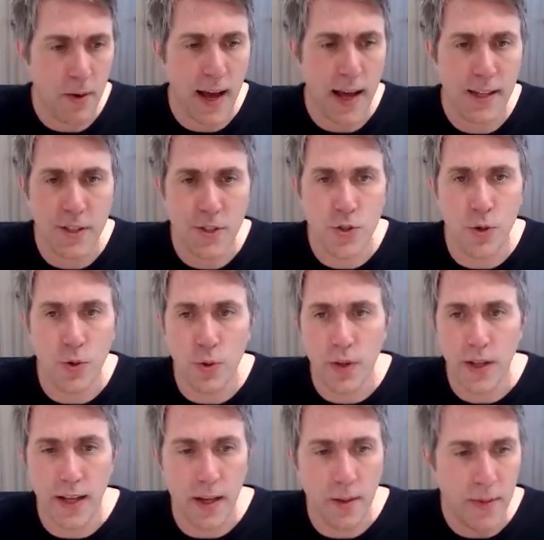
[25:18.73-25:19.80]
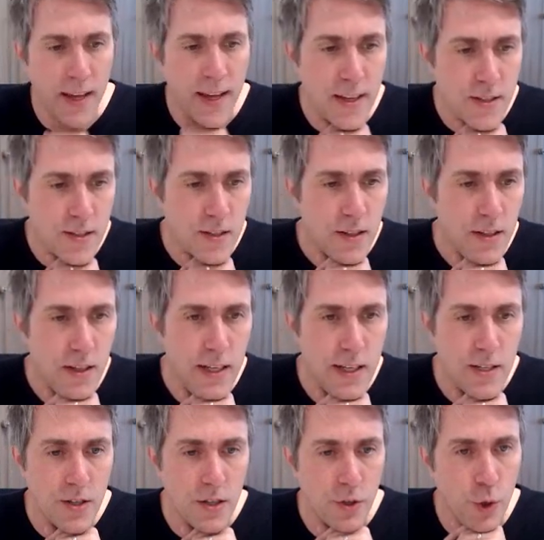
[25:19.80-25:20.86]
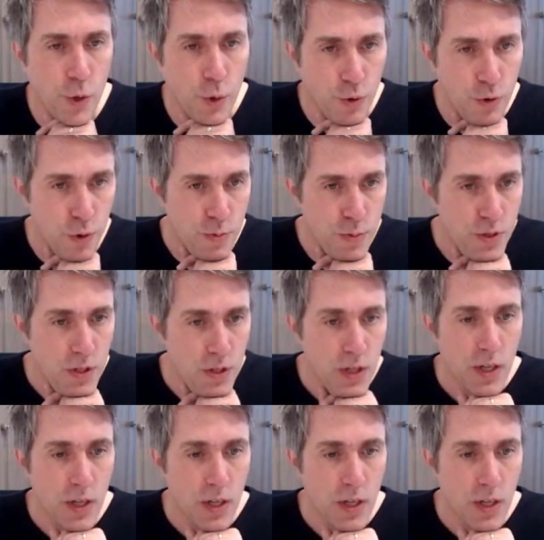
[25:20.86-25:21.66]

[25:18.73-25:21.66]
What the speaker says: a handy tool is Google Groups.